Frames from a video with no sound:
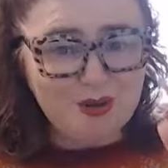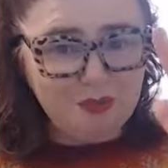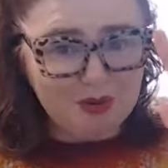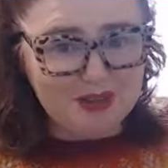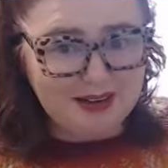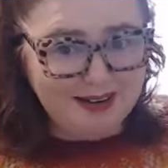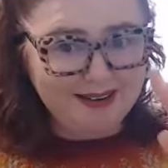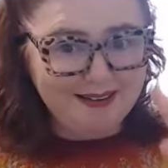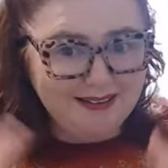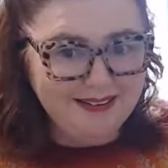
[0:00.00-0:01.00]
I put a little
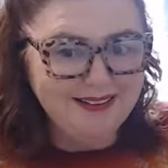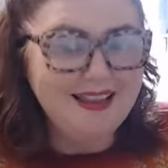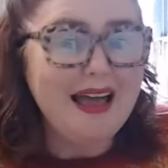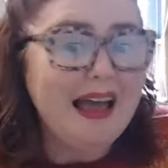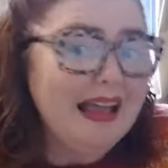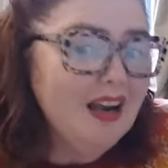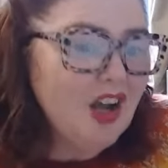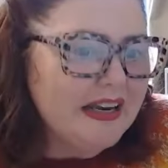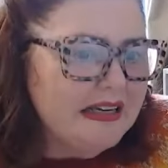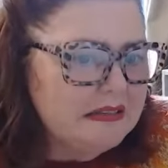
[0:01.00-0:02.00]

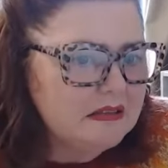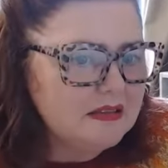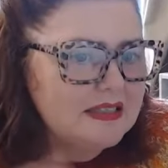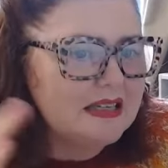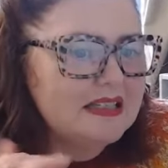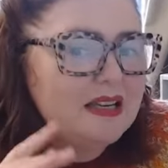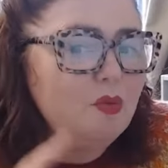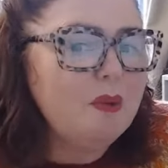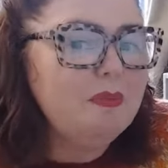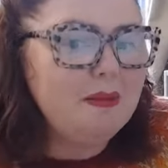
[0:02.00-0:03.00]
A-line in to
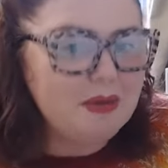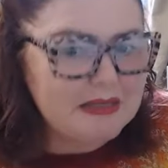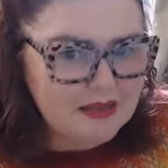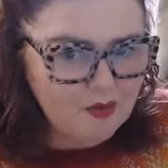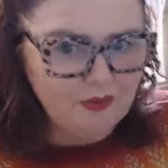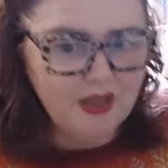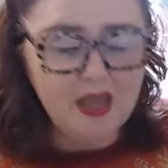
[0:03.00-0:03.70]
de-wibbly myself.